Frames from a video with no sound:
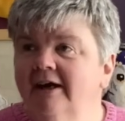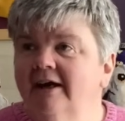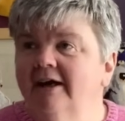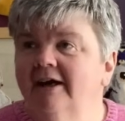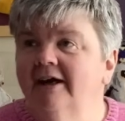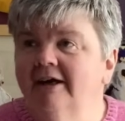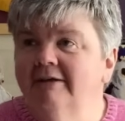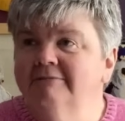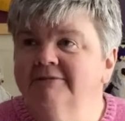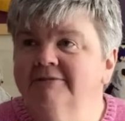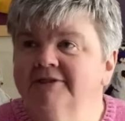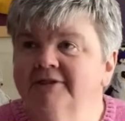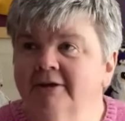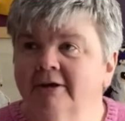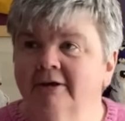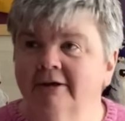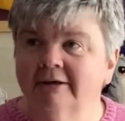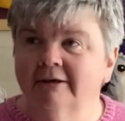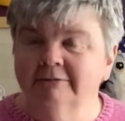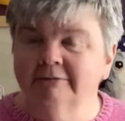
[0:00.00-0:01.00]
So
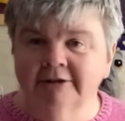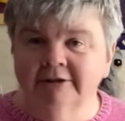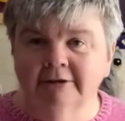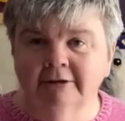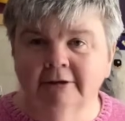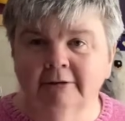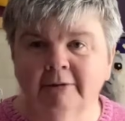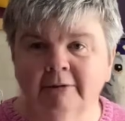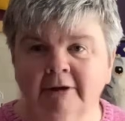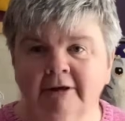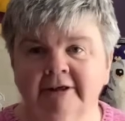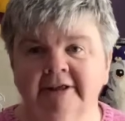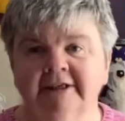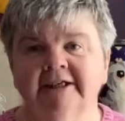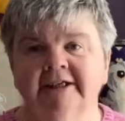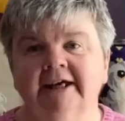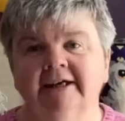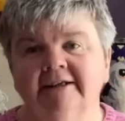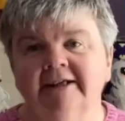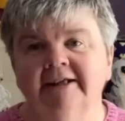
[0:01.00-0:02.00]
I'm going to go
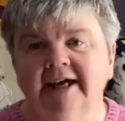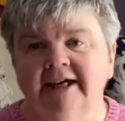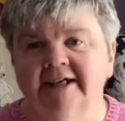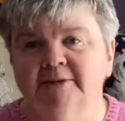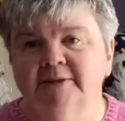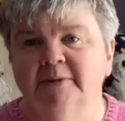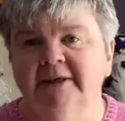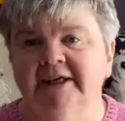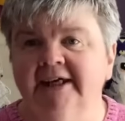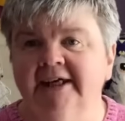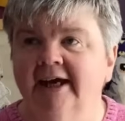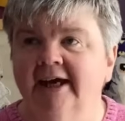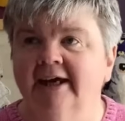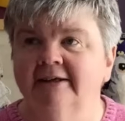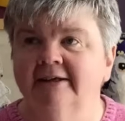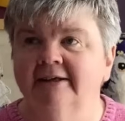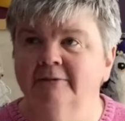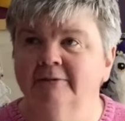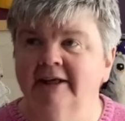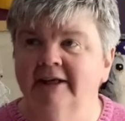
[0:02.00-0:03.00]
walking again next
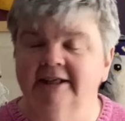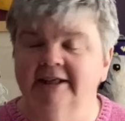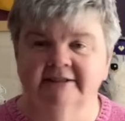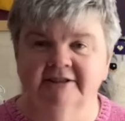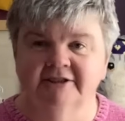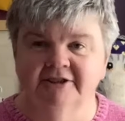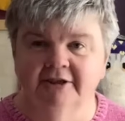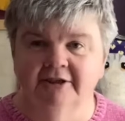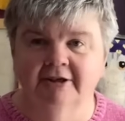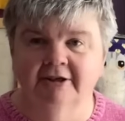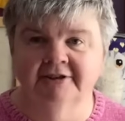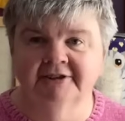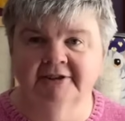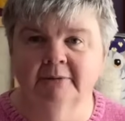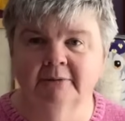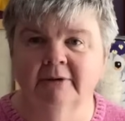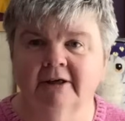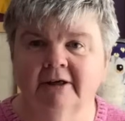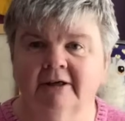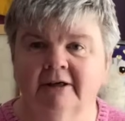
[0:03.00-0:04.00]
weekend when it's the
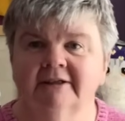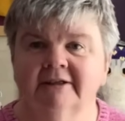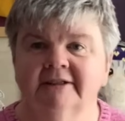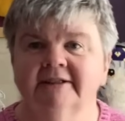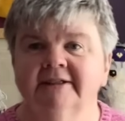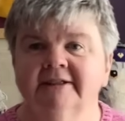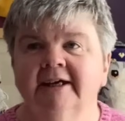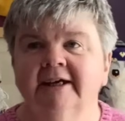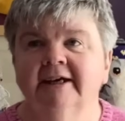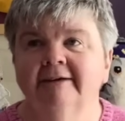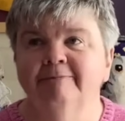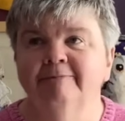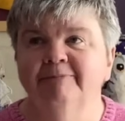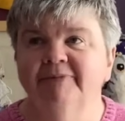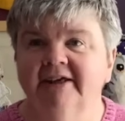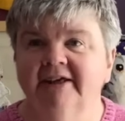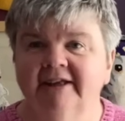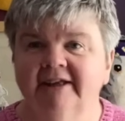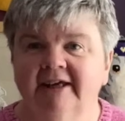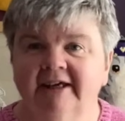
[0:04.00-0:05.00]
shorter walks,
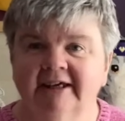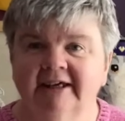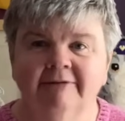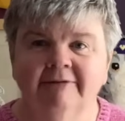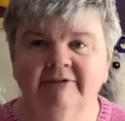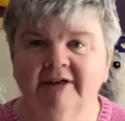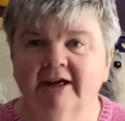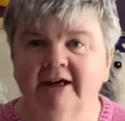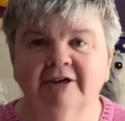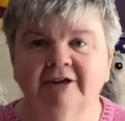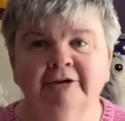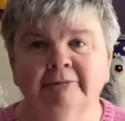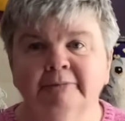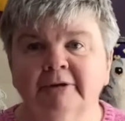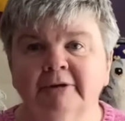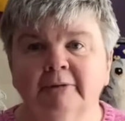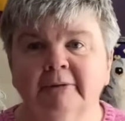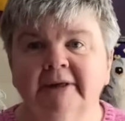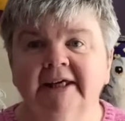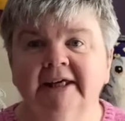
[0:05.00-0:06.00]
and then give that a
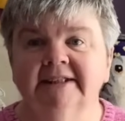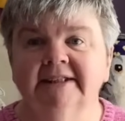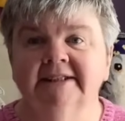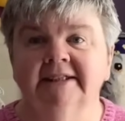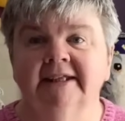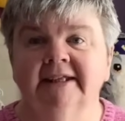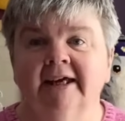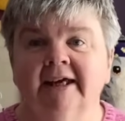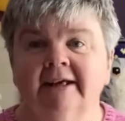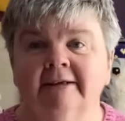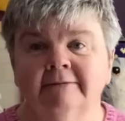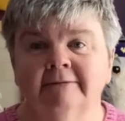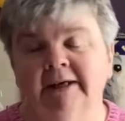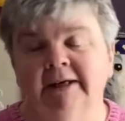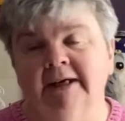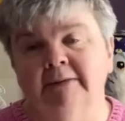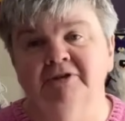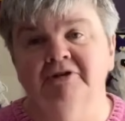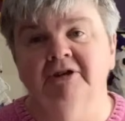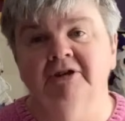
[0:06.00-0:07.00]
couple of weeks, and then
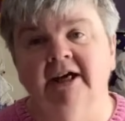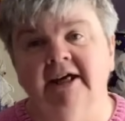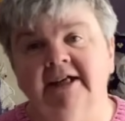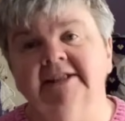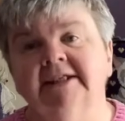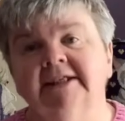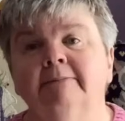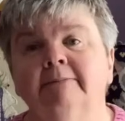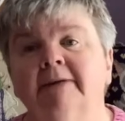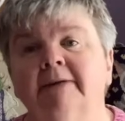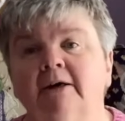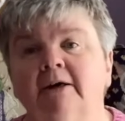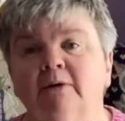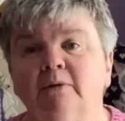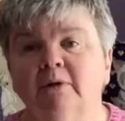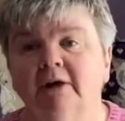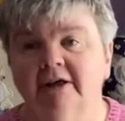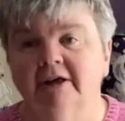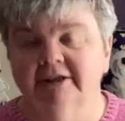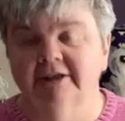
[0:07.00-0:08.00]
maybe try a 10-mile
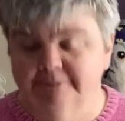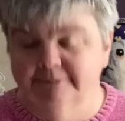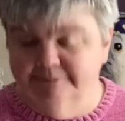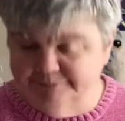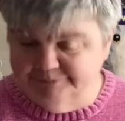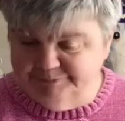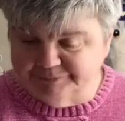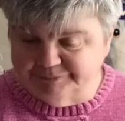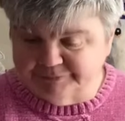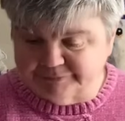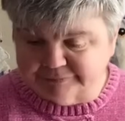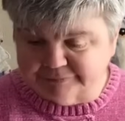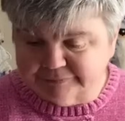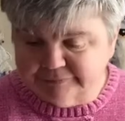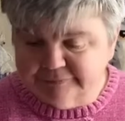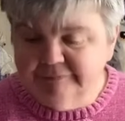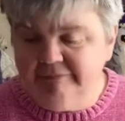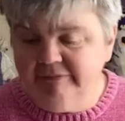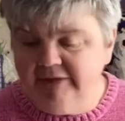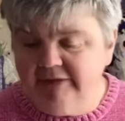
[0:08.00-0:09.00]
walk.
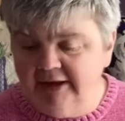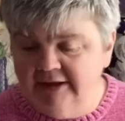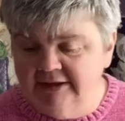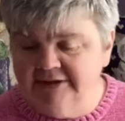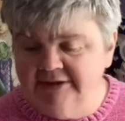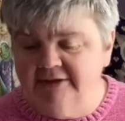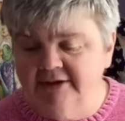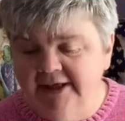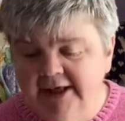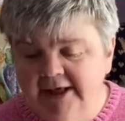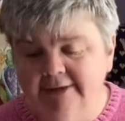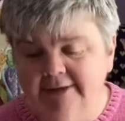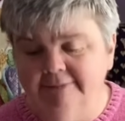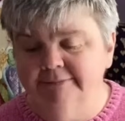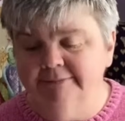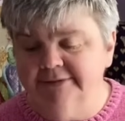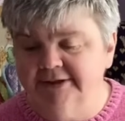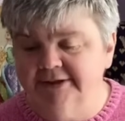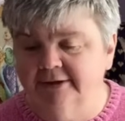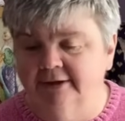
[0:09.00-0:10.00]
So yeah,
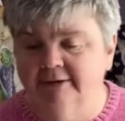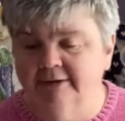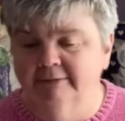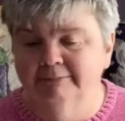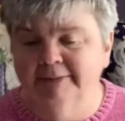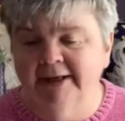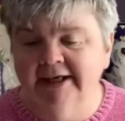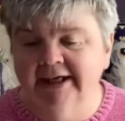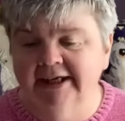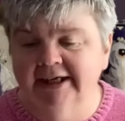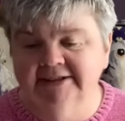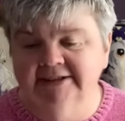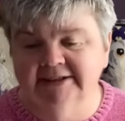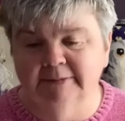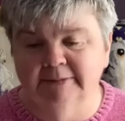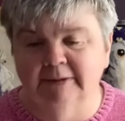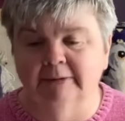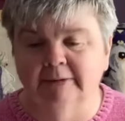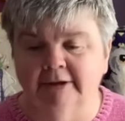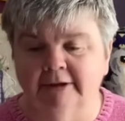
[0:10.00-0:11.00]
so back
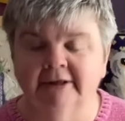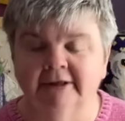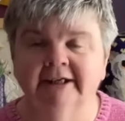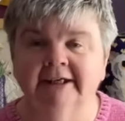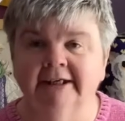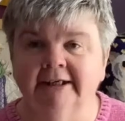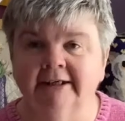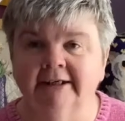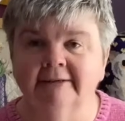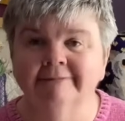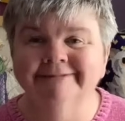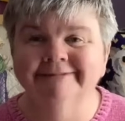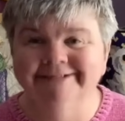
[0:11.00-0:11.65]
into my walking.